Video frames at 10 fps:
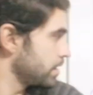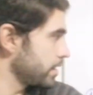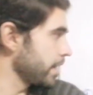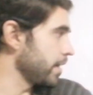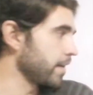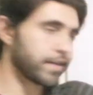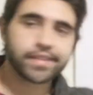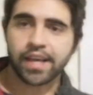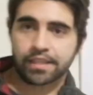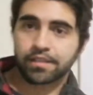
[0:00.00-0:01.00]
they are
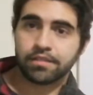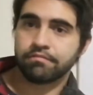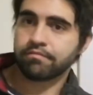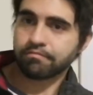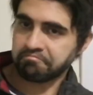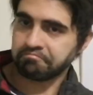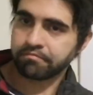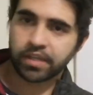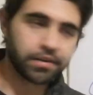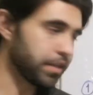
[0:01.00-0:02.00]
sad.
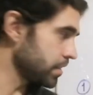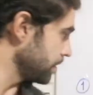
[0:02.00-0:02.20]
Very